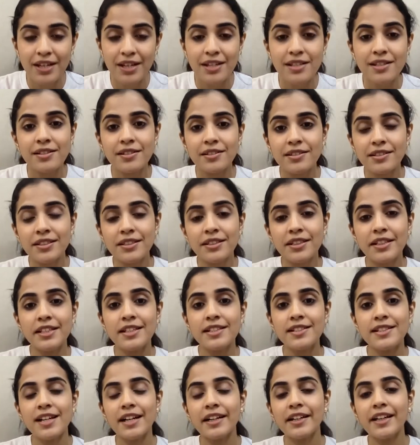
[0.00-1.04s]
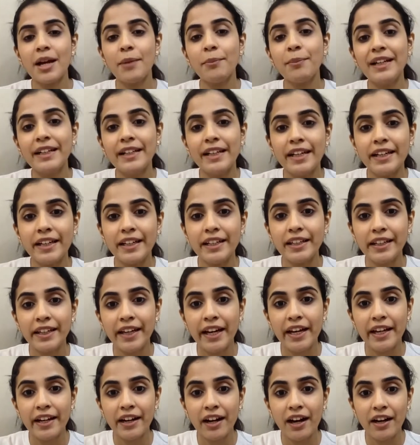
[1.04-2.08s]
Certain things that can be taken
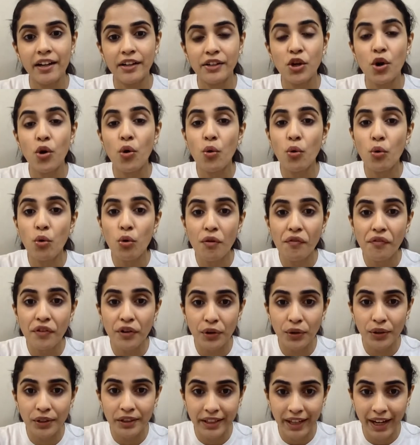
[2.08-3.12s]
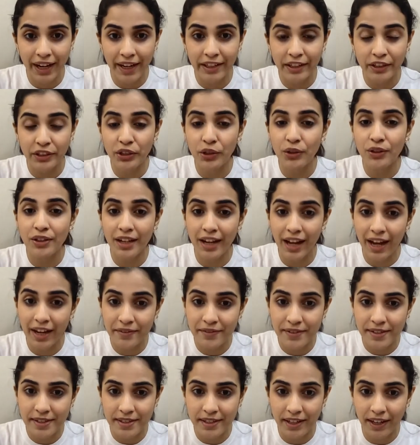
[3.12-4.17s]
care are your overall diet, your
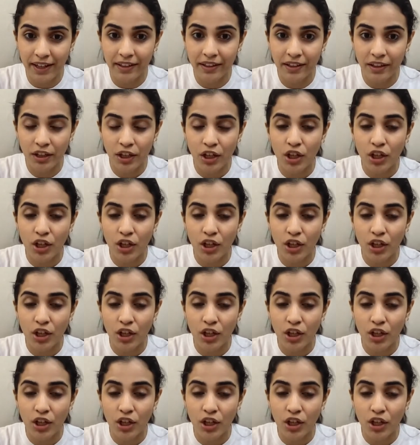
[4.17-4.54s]
lifestyle,